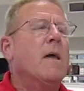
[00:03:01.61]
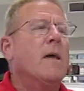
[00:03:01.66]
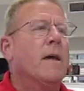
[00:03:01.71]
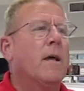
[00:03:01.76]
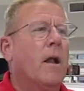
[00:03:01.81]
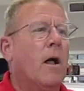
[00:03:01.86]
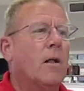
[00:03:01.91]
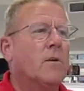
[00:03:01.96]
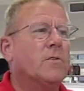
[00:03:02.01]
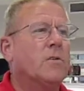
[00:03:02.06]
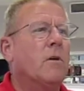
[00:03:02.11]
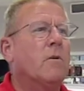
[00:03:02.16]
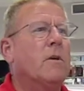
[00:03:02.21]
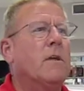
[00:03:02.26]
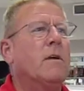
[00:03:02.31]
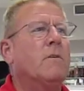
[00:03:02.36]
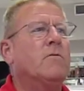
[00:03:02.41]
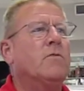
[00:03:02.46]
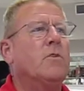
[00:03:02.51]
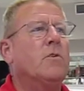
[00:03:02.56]
and also
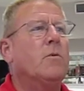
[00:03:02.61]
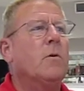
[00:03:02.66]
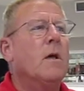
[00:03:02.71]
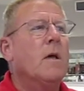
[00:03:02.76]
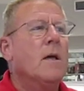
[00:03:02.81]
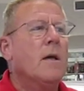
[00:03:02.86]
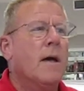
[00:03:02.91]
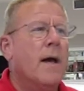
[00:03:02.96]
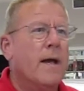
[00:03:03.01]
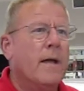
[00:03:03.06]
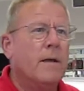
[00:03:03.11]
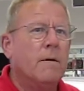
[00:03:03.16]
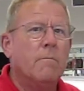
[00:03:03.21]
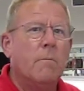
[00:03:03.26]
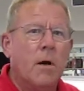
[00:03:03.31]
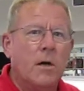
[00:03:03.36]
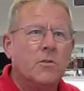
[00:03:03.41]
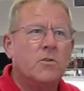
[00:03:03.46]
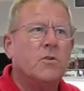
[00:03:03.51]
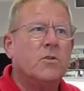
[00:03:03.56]
gives you a
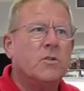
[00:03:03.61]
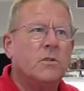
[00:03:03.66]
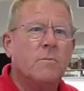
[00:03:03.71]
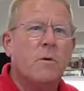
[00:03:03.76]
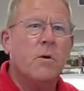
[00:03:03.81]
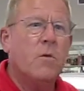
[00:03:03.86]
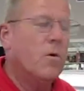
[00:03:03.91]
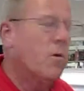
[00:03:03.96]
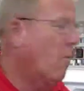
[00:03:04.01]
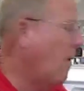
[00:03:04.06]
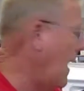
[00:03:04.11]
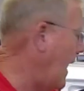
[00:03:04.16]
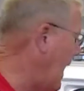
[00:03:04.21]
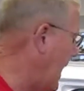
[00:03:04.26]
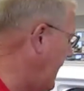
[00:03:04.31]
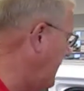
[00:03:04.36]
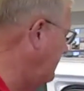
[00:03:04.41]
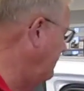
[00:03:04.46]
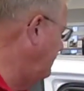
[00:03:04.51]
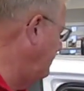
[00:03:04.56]
much smoother
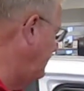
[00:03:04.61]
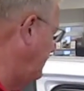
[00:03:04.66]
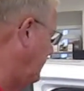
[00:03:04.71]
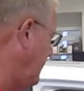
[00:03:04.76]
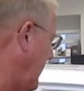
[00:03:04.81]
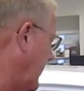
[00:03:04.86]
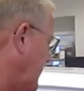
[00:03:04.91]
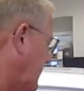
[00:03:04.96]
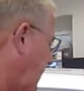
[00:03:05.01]
ride. As